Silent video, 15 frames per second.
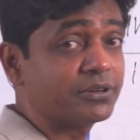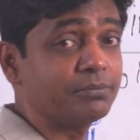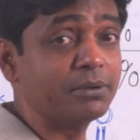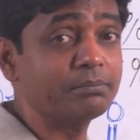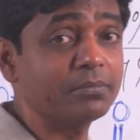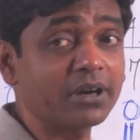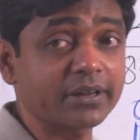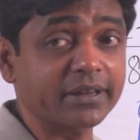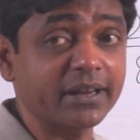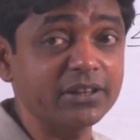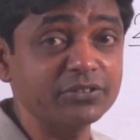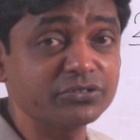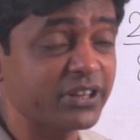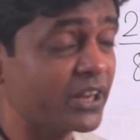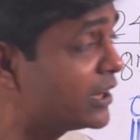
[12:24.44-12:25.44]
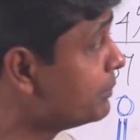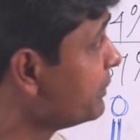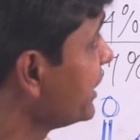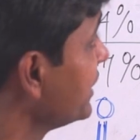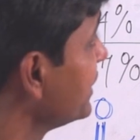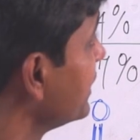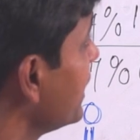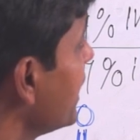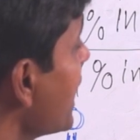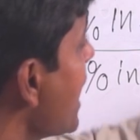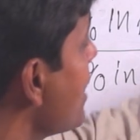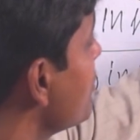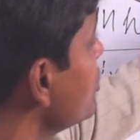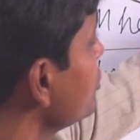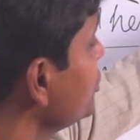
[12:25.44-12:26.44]
remember, can you tell me,
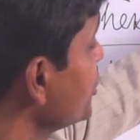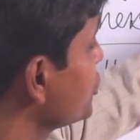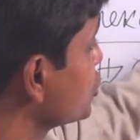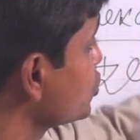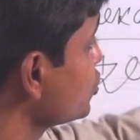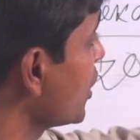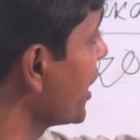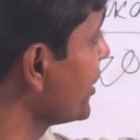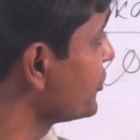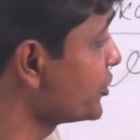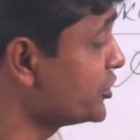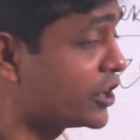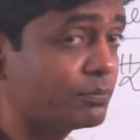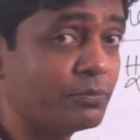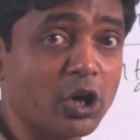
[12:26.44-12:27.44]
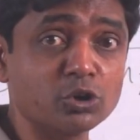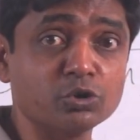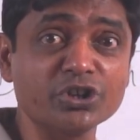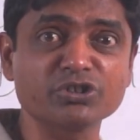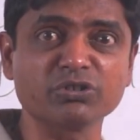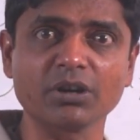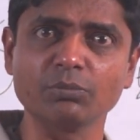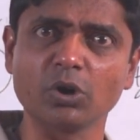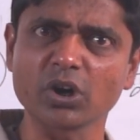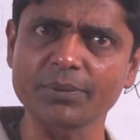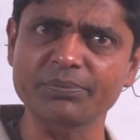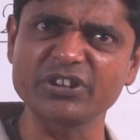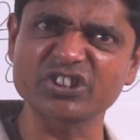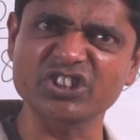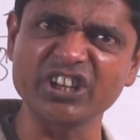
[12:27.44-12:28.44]
among these two hydrogen bonds, which one more
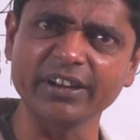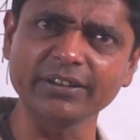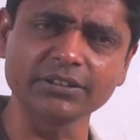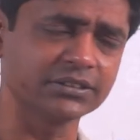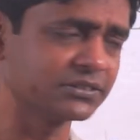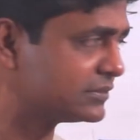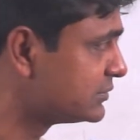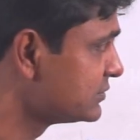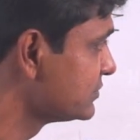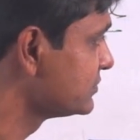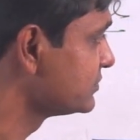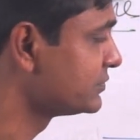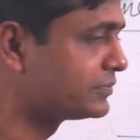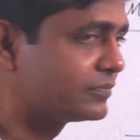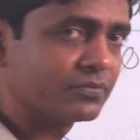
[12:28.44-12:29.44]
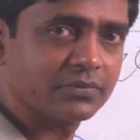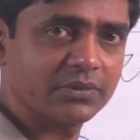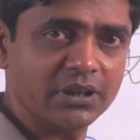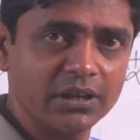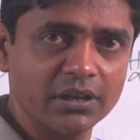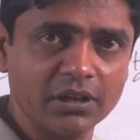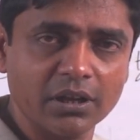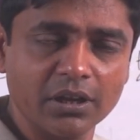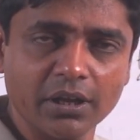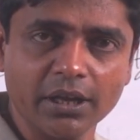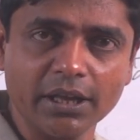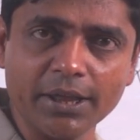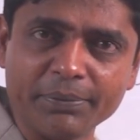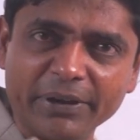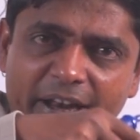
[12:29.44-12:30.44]
efficient?
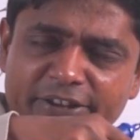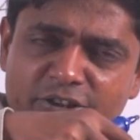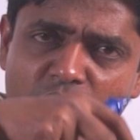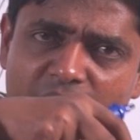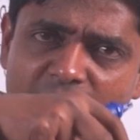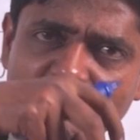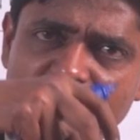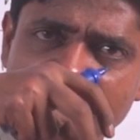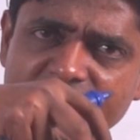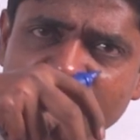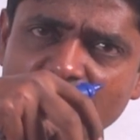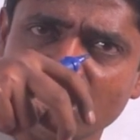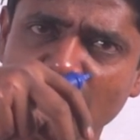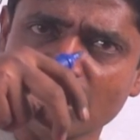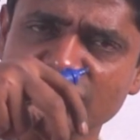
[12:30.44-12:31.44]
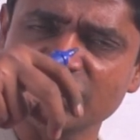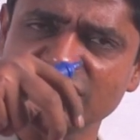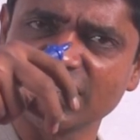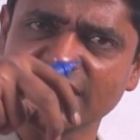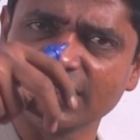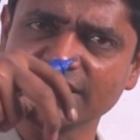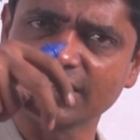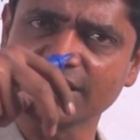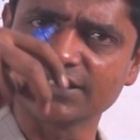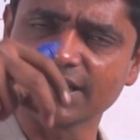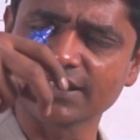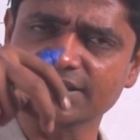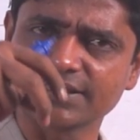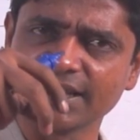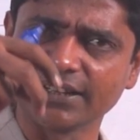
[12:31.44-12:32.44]
If electron density on oxygen
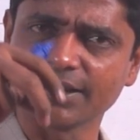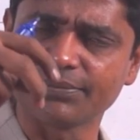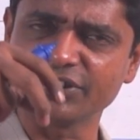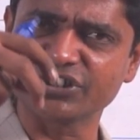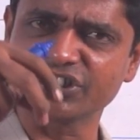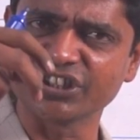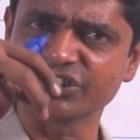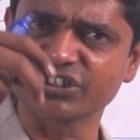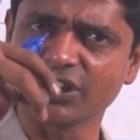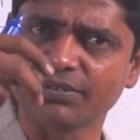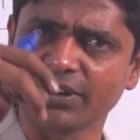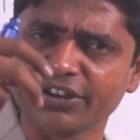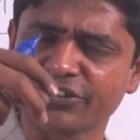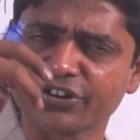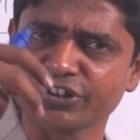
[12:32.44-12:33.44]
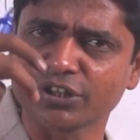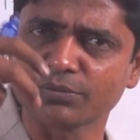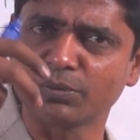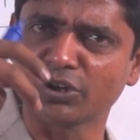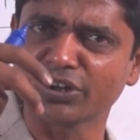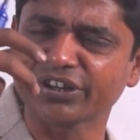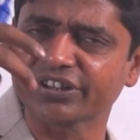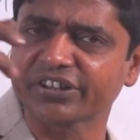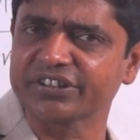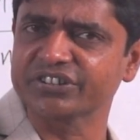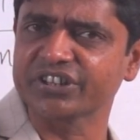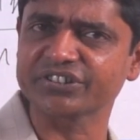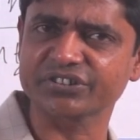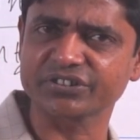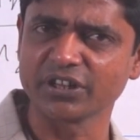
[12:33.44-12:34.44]
increases, then efficiency of hydrogen bond
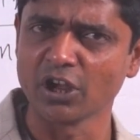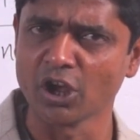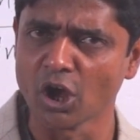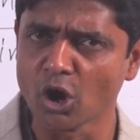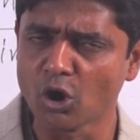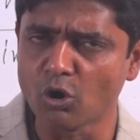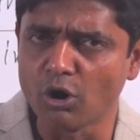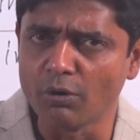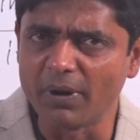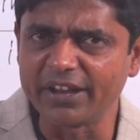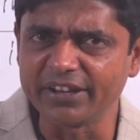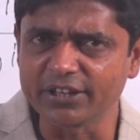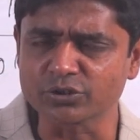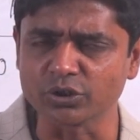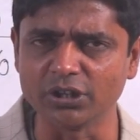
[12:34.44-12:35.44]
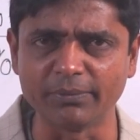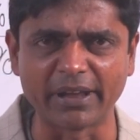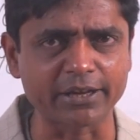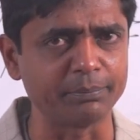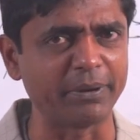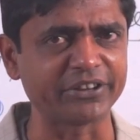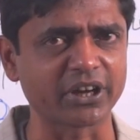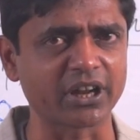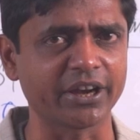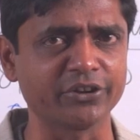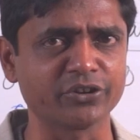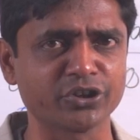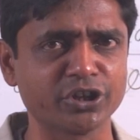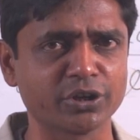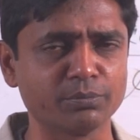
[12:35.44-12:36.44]
increases. O minus will make better
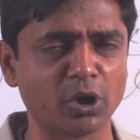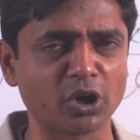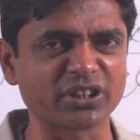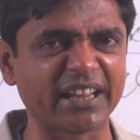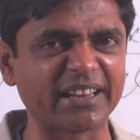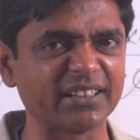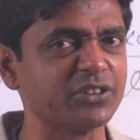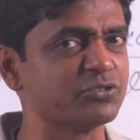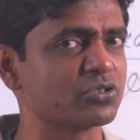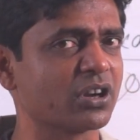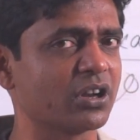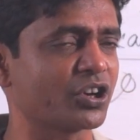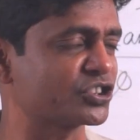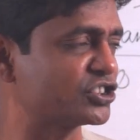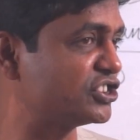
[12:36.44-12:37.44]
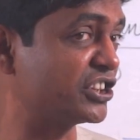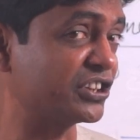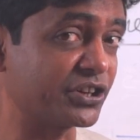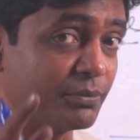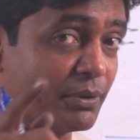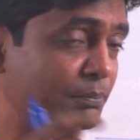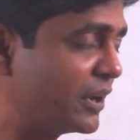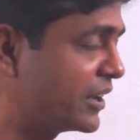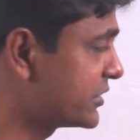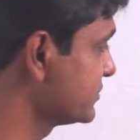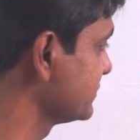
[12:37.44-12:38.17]
hydrogen bond than neutral oxygen, remember.